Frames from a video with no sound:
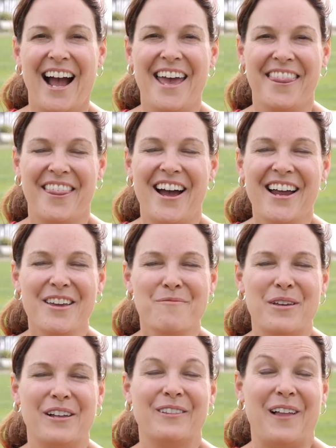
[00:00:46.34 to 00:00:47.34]
I thought it'd
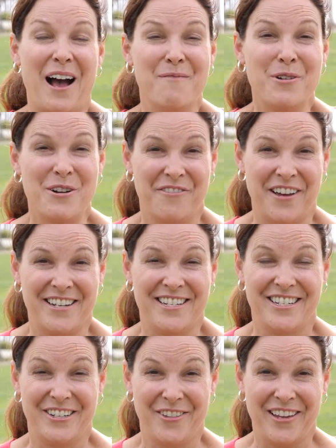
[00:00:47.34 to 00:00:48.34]
be a lot more fun
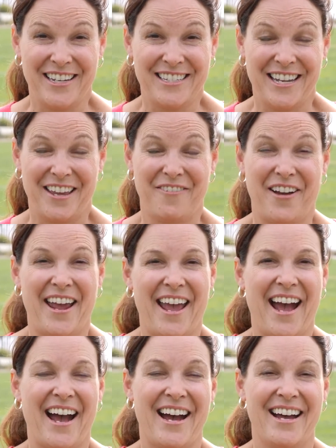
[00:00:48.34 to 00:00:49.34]
to do this if I
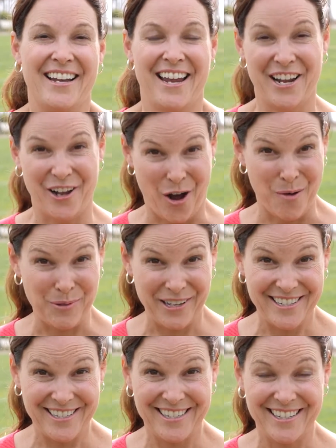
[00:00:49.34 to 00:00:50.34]
had an
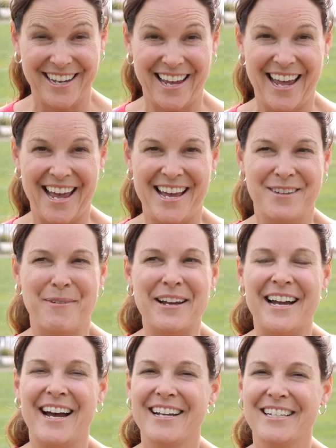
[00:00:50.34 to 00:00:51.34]
accomplice, and my
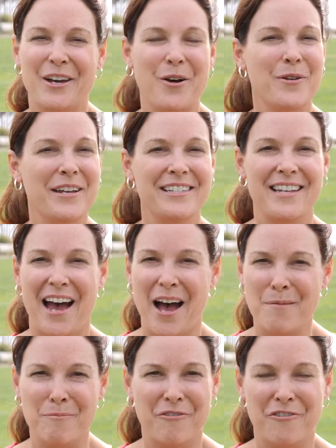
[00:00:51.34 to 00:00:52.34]
dad is always
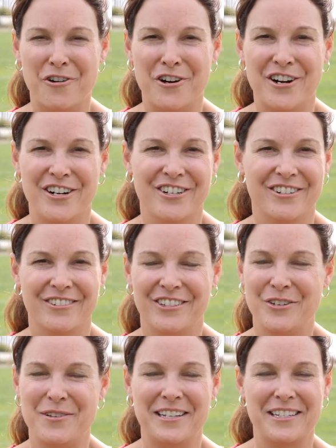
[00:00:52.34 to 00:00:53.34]
up for
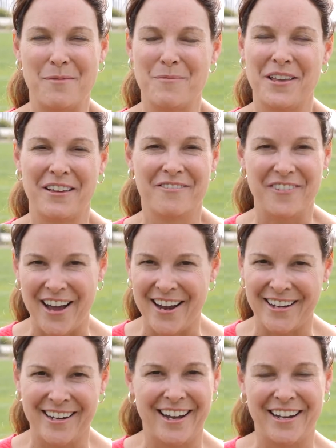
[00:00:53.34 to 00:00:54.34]
doing something
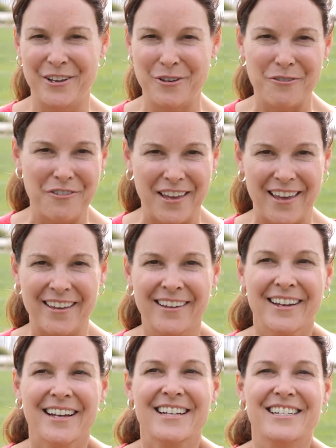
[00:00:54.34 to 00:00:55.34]
fun and goofy.
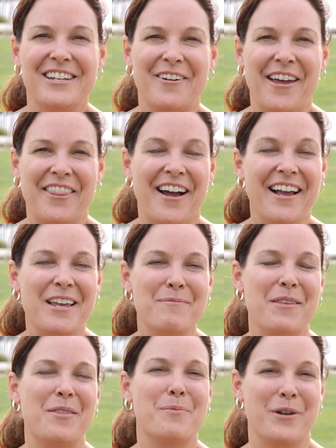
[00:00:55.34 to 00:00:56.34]
So I thought he'd
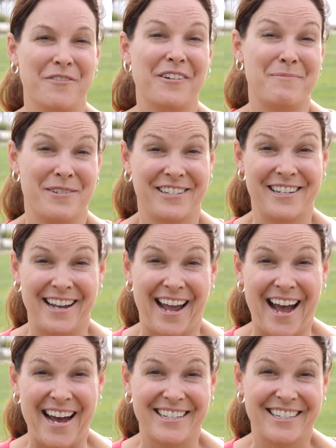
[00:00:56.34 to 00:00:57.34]
be the perfect person to
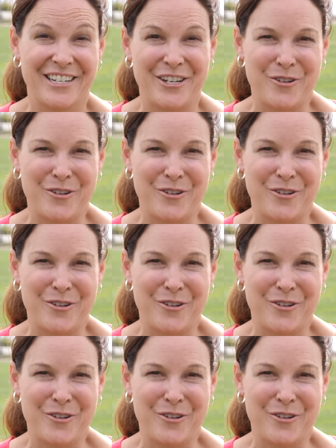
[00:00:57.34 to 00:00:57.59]
ask to